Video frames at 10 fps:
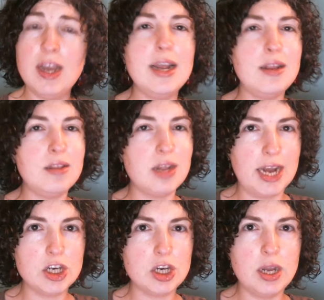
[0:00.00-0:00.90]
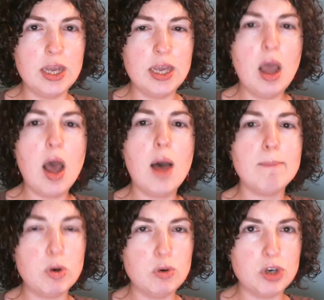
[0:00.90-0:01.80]
intellectually,
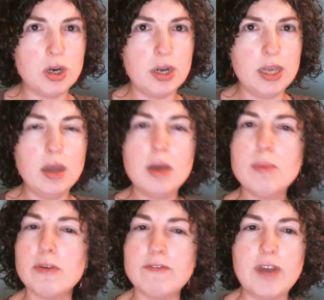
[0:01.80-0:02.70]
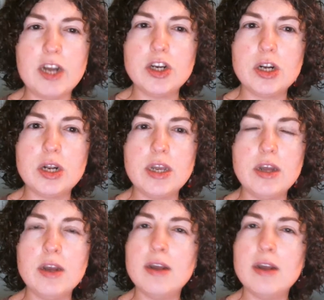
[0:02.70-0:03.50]
emotionally, professionally,